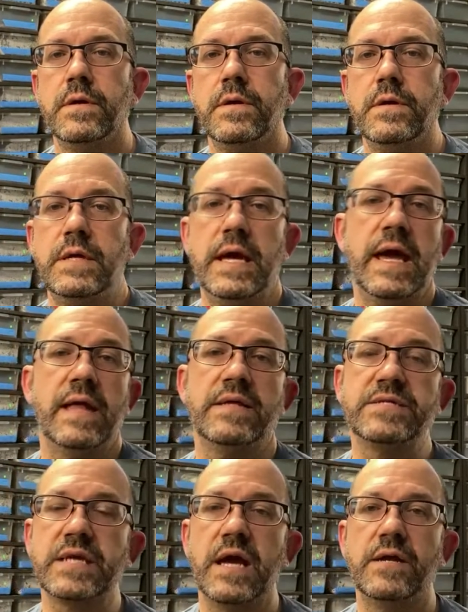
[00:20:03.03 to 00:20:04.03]
Yeah,
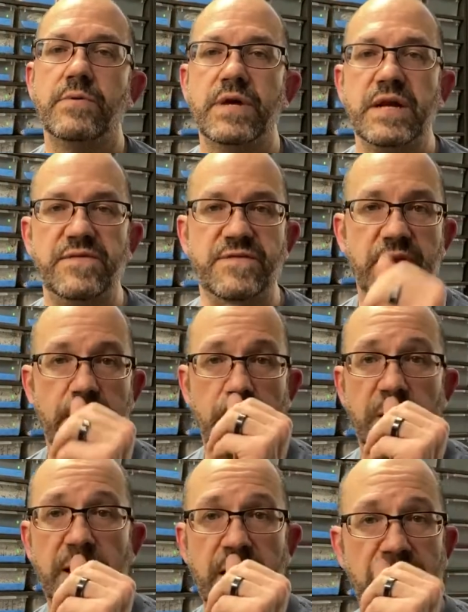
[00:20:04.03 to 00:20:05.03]
that's kind of what I
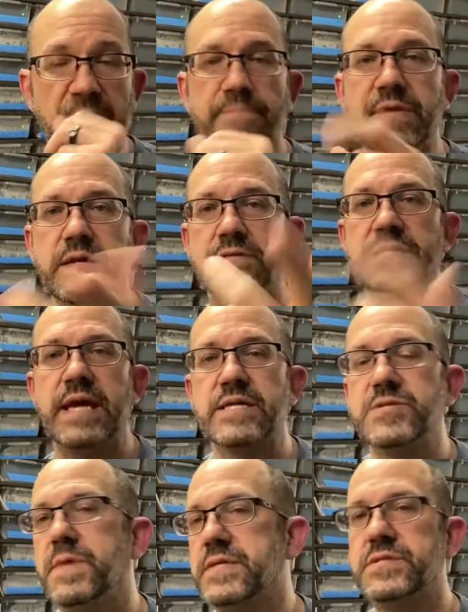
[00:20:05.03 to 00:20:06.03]
figured, and I'm getting
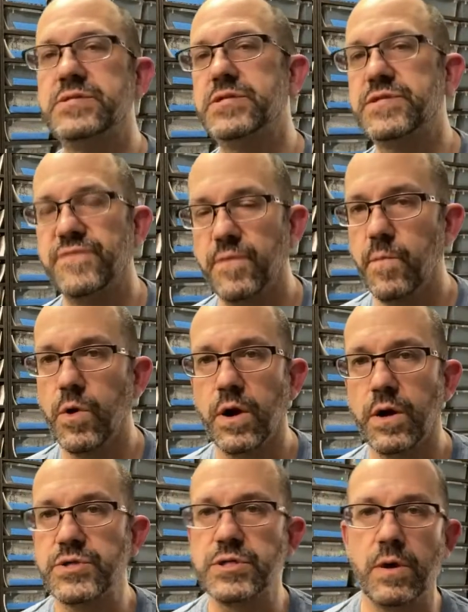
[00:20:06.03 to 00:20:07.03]
text messages from
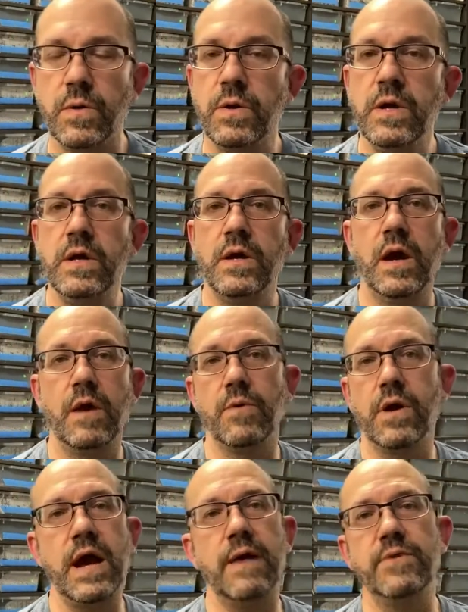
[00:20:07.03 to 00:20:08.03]
work, so
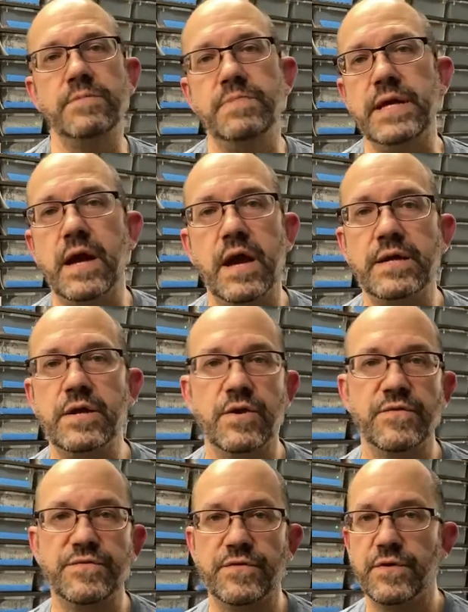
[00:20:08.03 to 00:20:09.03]
where I would be on here
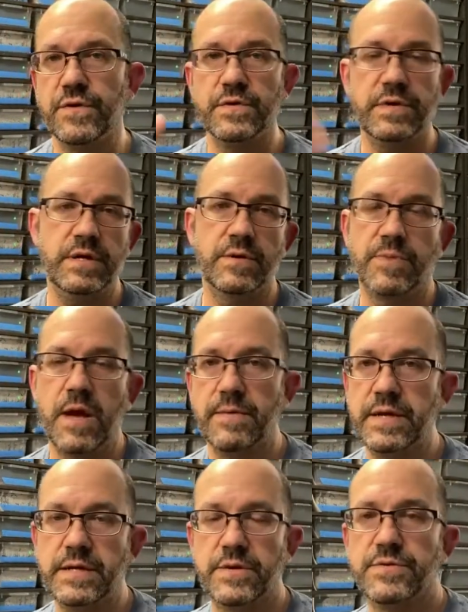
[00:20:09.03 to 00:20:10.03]
for probably
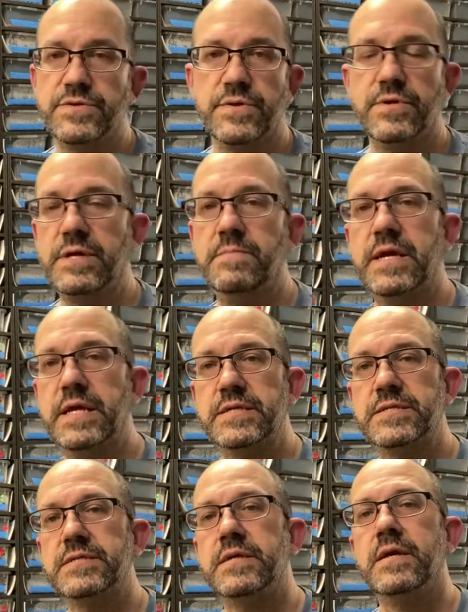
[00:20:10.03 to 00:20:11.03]
another 30
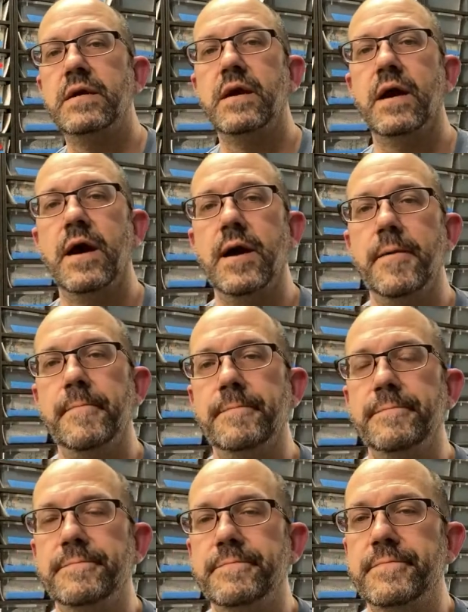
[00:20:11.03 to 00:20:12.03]
minutes,
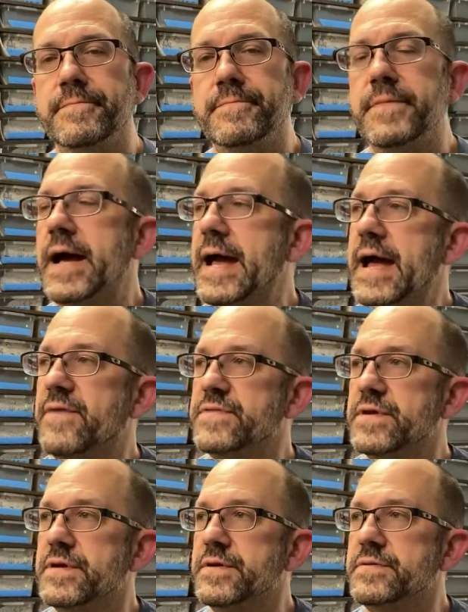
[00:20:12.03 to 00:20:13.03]
um, I have
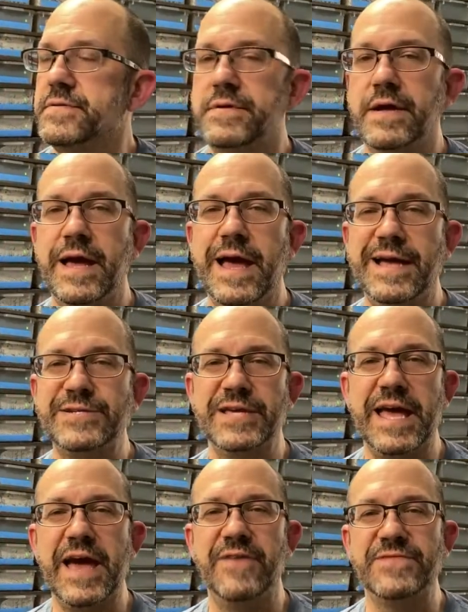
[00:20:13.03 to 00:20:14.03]
to actually
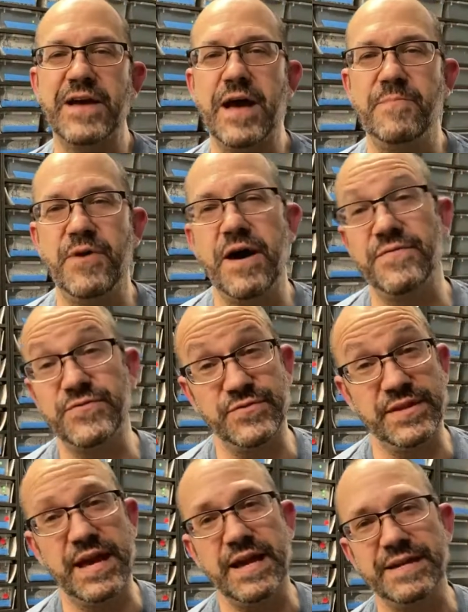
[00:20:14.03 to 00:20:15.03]
I have to hop off so
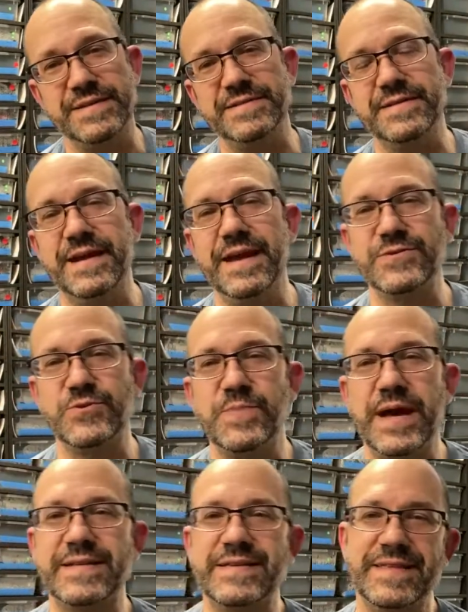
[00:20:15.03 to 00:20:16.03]
that I can answer
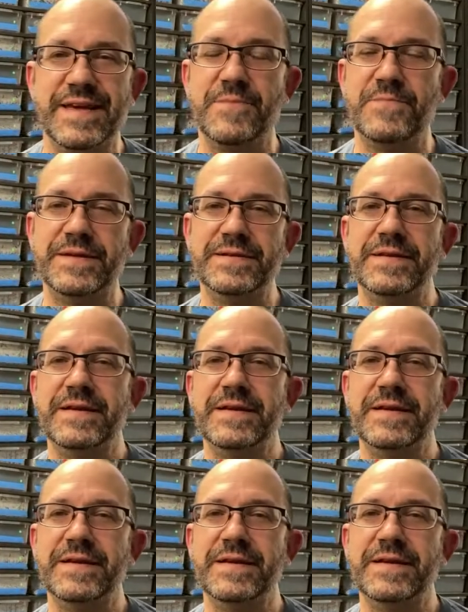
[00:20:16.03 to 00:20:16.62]
back to them and